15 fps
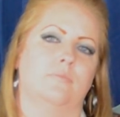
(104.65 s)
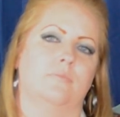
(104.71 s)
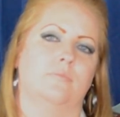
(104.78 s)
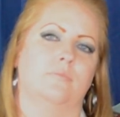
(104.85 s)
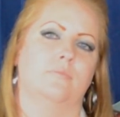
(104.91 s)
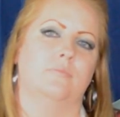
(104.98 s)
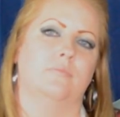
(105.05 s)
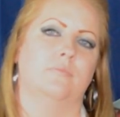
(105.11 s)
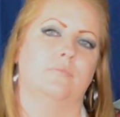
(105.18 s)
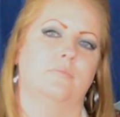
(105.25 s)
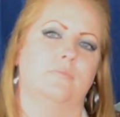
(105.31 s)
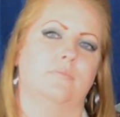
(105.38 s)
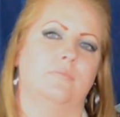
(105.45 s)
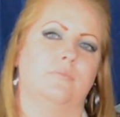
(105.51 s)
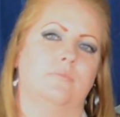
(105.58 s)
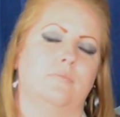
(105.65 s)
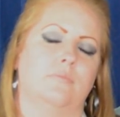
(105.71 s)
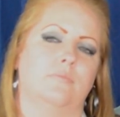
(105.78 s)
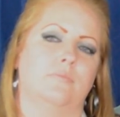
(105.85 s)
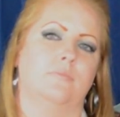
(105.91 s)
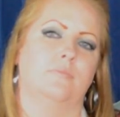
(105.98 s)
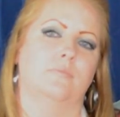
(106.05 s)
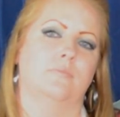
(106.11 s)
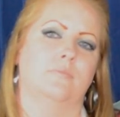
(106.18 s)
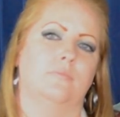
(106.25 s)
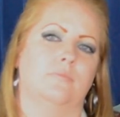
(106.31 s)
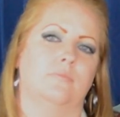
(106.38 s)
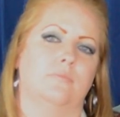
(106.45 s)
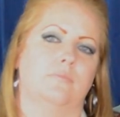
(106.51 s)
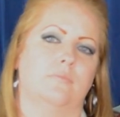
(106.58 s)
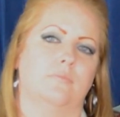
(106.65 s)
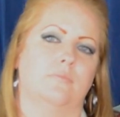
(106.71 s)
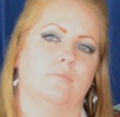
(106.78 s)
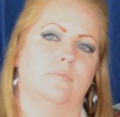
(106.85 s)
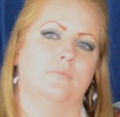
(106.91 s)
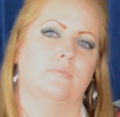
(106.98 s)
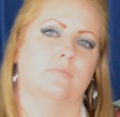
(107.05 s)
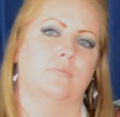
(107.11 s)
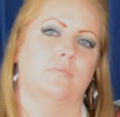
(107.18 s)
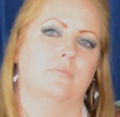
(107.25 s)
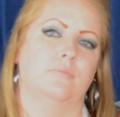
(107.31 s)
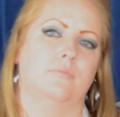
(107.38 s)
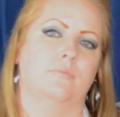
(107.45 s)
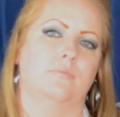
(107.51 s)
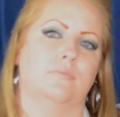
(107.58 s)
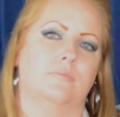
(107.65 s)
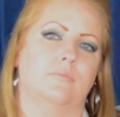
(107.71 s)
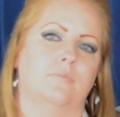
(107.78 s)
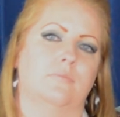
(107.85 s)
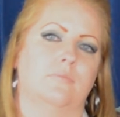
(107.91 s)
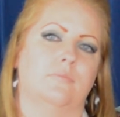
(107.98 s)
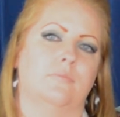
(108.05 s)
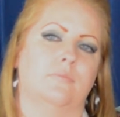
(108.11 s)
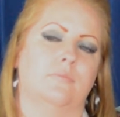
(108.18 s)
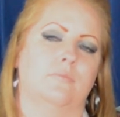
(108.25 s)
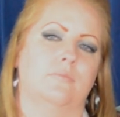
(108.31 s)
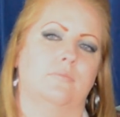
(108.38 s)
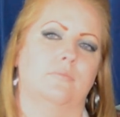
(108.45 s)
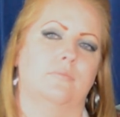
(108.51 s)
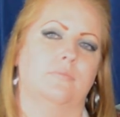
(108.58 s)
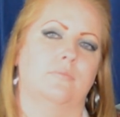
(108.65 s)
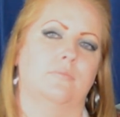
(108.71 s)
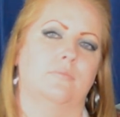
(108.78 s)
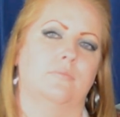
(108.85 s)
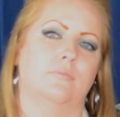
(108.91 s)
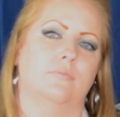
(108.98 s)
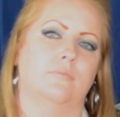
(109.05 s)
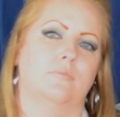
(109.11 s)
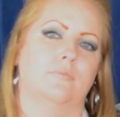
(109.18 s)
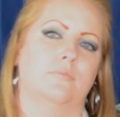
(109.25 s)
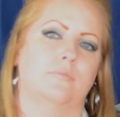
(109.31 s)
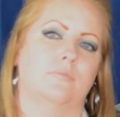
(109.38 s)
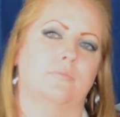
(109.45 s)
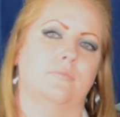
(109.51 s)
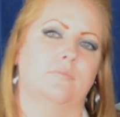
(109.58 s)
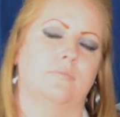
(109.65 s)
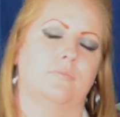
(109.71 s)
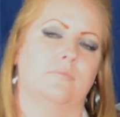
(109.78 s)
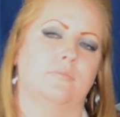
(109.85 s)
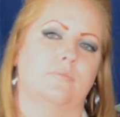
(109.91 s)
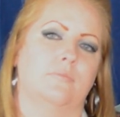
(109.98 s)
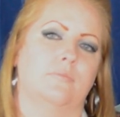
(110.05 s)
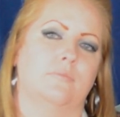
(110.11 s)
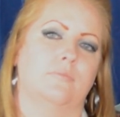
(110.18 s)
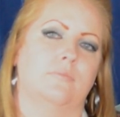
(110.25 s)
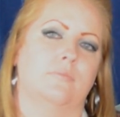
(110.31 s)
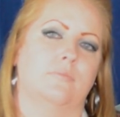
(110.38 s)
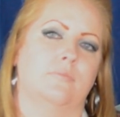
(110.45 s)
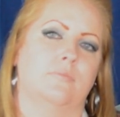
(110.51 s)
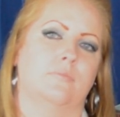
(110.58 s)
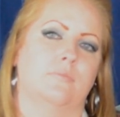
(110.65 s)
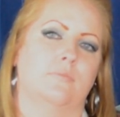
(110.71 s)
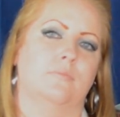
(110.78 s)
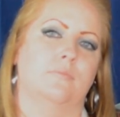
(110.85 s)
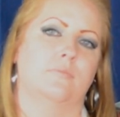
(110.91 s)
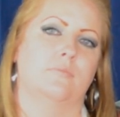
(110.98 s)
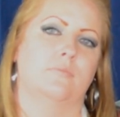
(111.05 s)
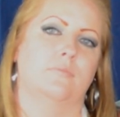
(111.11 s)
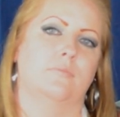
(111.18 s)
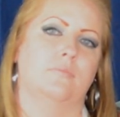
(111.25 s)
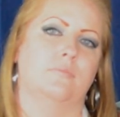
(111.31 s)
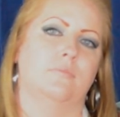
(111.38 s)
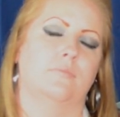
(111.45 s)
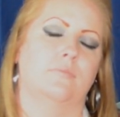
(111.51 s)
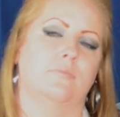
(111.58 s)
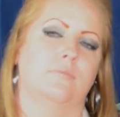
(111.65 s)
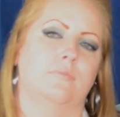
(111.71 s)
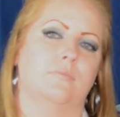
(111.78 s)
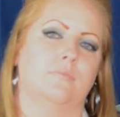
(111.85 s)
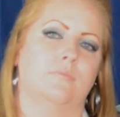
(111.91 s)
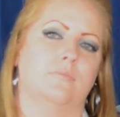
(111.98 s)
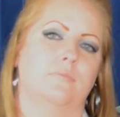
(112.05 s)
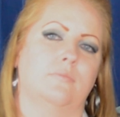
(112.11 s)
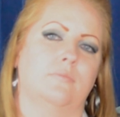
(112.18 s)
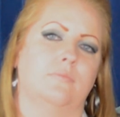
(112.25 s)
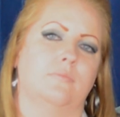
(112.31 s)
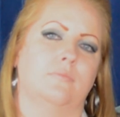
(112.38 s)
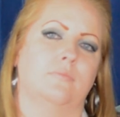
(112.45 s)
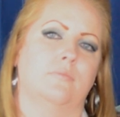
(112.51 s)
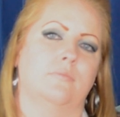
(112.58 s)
This person isn't speaking.